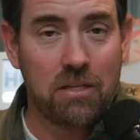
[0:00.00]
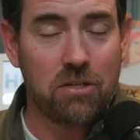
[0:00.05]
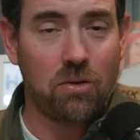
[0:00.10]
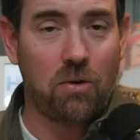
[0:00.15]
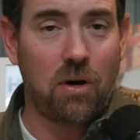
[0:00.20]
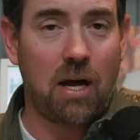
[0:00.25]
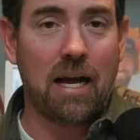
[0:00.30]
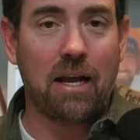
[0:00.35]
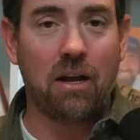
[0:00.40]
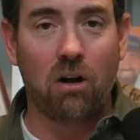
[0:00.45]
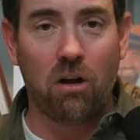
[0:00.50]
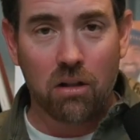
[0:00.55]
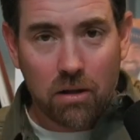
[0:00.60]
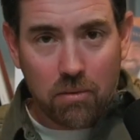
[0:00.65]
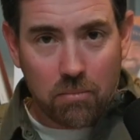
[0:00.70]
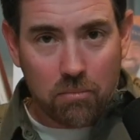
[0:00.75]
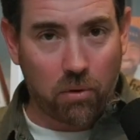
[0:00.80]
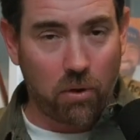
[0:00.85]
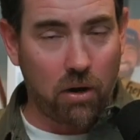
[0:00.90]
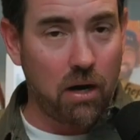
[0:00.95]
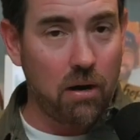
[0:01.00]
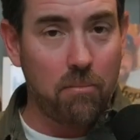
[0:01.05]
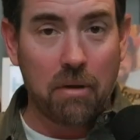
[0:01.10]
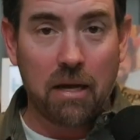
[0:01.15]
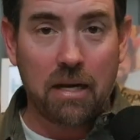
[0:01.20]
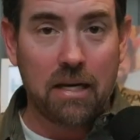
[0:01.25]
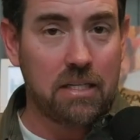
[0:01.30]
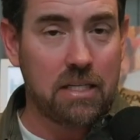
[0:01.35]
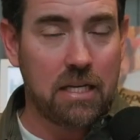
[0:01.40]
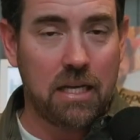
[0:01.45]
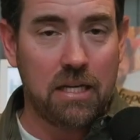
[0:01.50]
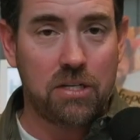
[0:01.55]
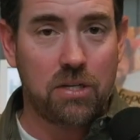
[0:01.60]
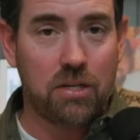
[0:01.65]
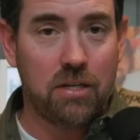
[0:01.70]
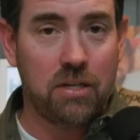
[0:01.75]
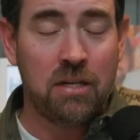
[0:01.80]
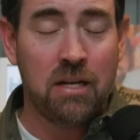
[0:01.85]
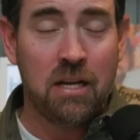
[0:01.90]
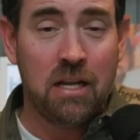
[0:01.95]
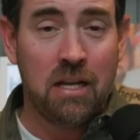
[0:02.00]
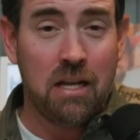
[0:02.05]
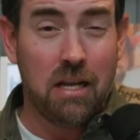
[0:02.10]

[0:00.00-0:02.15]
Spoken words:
So I call it prayer meditation.